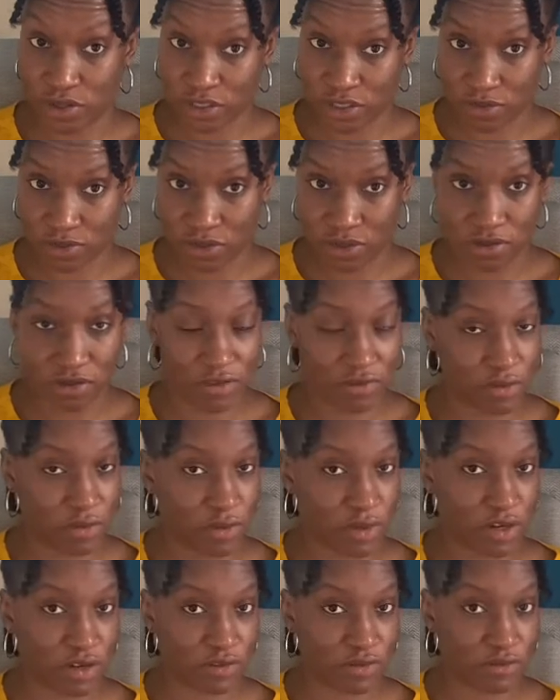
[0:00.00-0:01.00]
as well if you
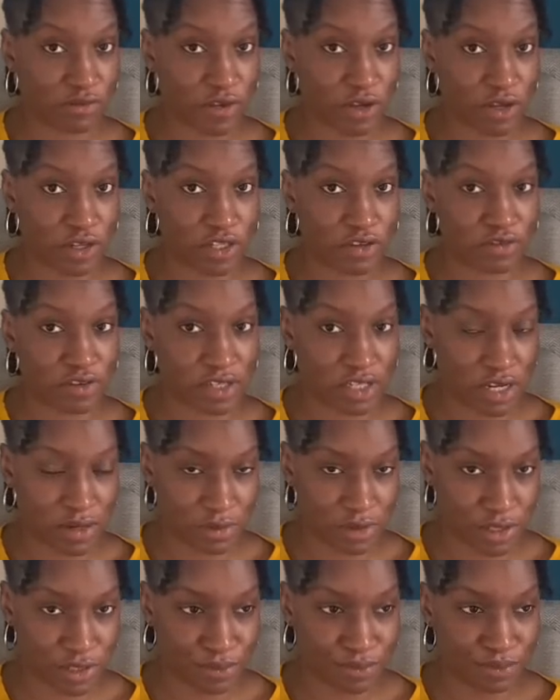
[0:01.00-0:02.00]
want to phone the
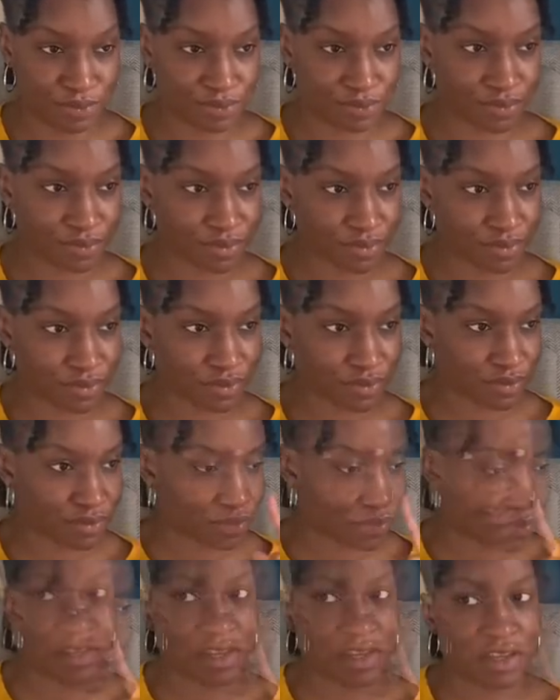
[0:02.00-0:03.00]
reception.
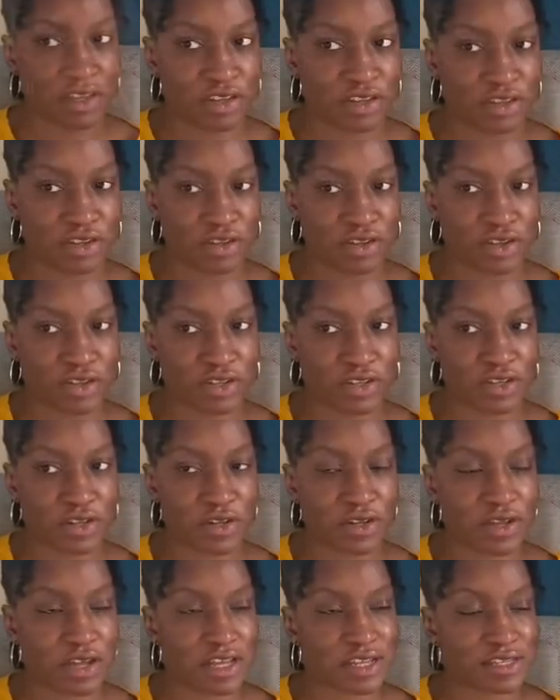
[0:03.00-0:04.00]
So those are
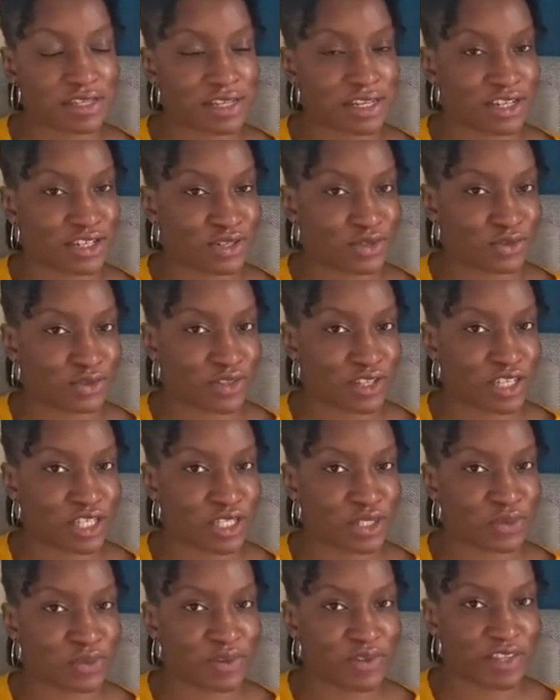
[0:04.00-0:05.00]
the essential
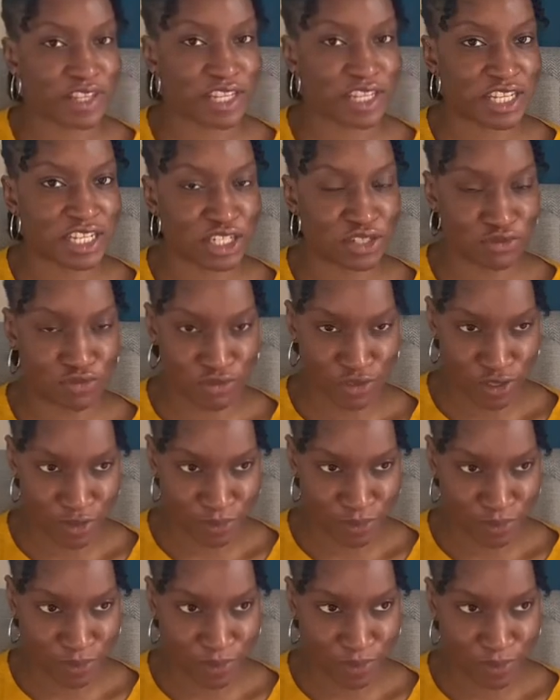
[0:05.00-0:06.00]
things within this
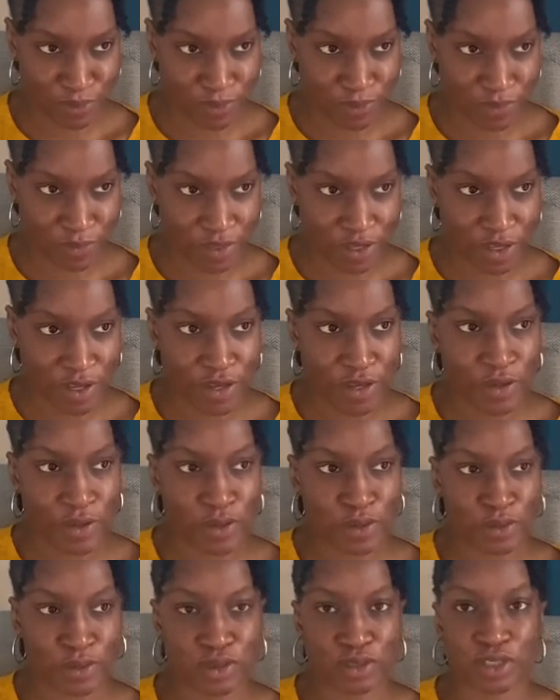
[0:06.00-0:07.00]
room.
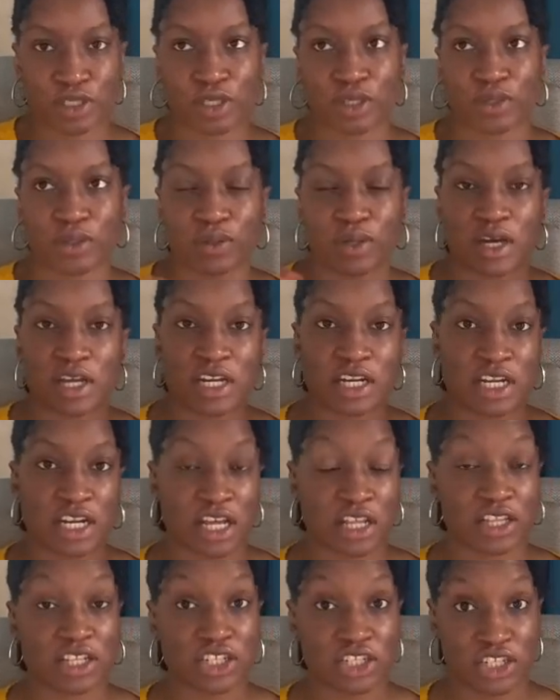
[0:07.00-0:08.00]
Also,
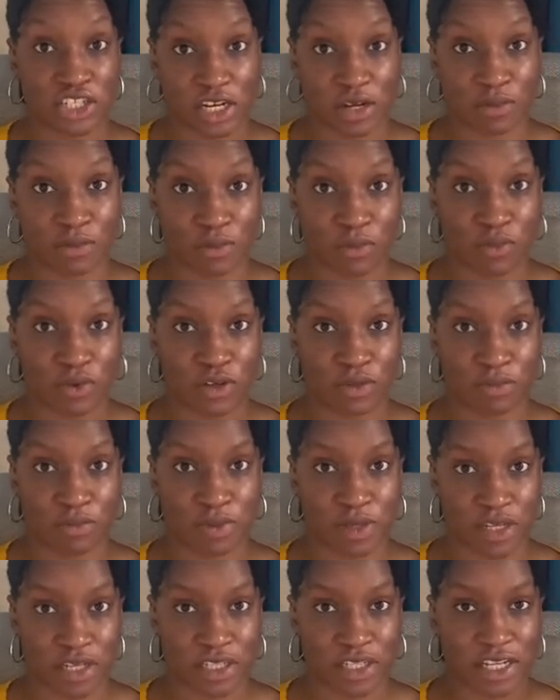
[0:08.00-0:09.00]
another gem would
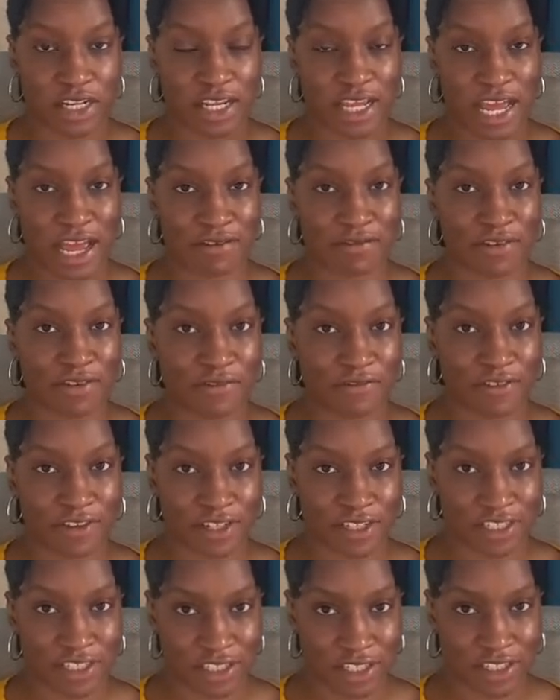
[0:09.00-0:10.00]
be that they have a
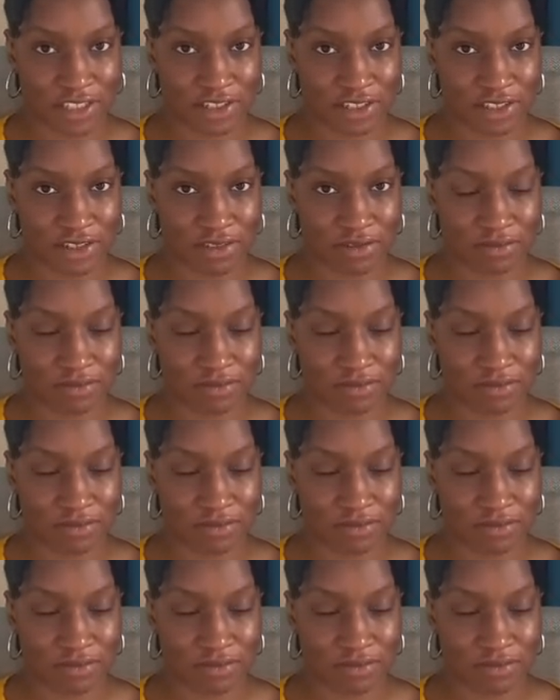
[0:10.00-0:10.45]
fitness center.